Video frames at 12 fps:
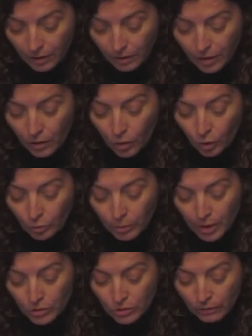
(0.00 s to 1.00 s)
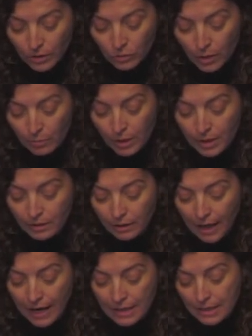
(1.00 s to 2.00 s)
The gold bridge of his rimless
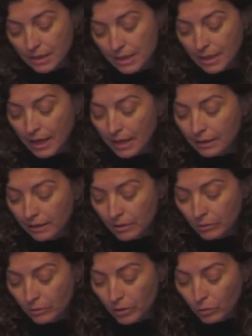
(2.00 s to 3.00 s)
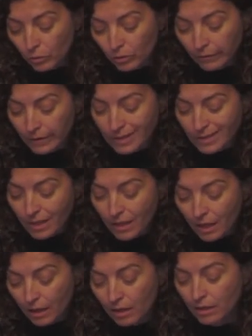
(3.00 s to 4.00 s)
glasses cut into the root of his
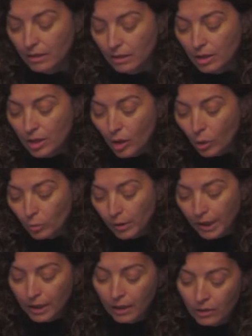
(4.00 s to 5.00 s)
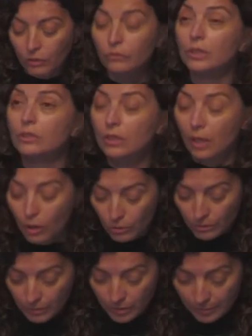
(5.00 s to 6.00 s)
thick, nobly curved
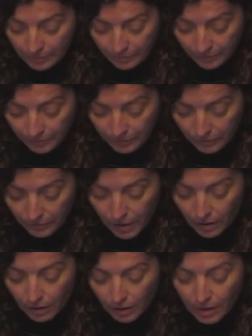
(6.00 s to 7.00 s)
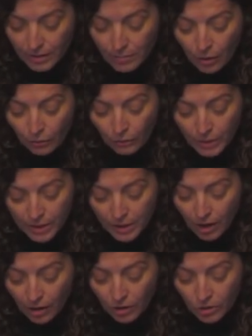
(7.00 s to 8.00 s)
nose. His mouth was
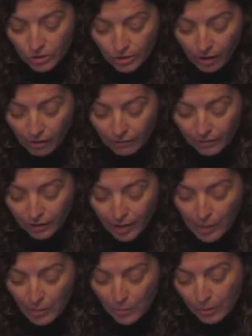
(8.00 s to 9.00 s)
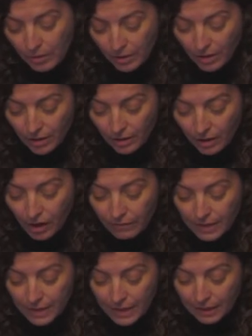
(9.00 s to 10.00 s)
large, often limp,
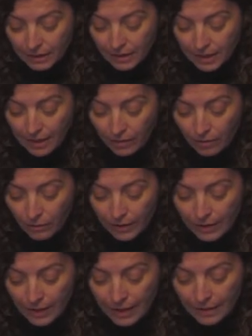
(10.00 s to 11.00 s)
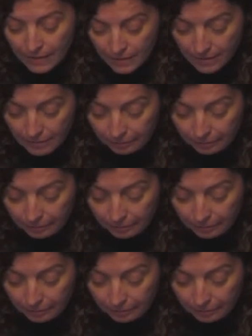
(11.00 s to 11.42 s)
often suddenly narrow and tense.